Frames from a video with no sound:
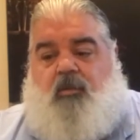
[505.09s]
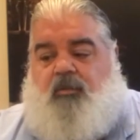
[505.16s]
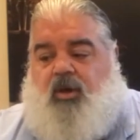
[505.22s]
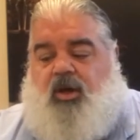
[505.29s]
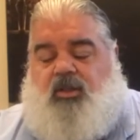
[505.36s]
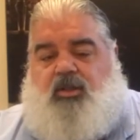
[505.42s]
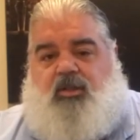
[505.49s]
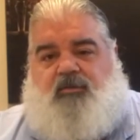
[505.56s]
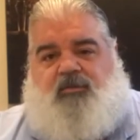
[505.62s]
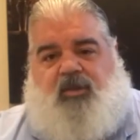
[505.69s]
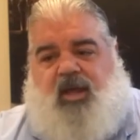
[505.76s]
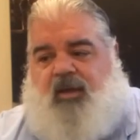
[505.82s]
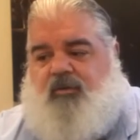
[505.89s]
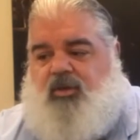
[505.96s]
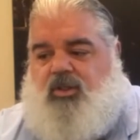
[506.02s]
because it
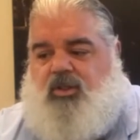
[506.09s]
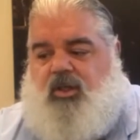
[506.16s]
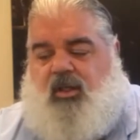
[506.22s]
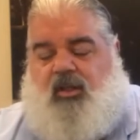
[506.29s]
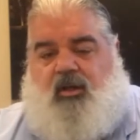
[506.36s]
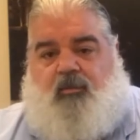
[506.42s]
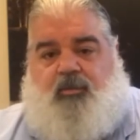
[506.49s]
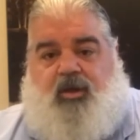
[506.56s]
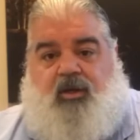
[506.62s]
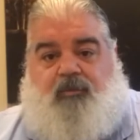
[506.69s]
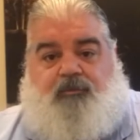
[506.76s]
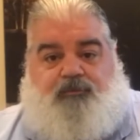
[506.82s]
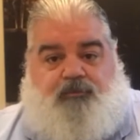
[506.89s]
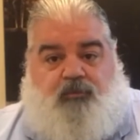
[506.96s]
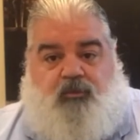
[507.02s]
flavors a little bit
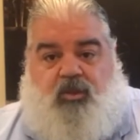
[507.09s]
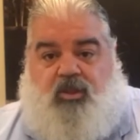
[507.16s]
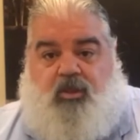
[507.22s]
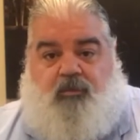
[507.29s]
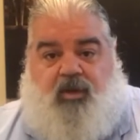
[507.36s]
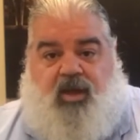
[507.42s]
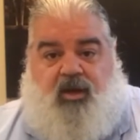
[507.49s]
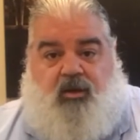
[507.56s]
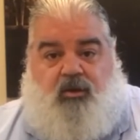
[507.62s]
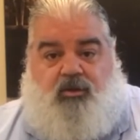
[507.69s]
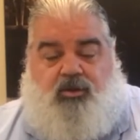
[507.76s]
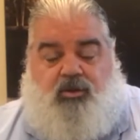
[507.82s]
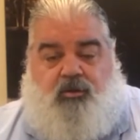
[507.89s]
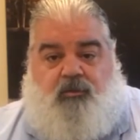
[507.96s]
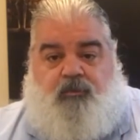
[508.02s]
the tomatoes